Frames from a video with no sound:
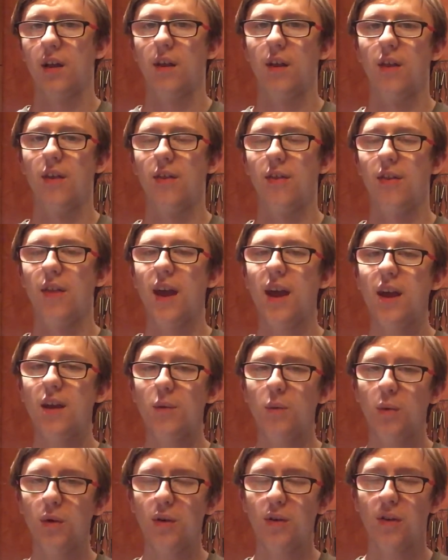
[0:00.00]

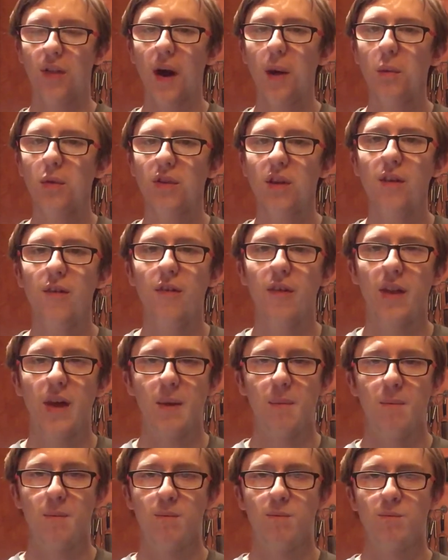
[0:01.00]
that was it for
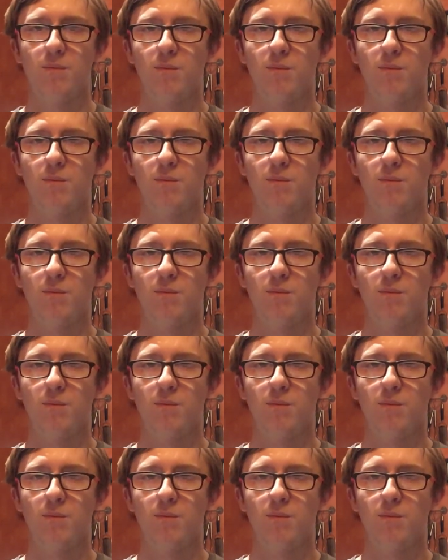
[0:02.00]
them.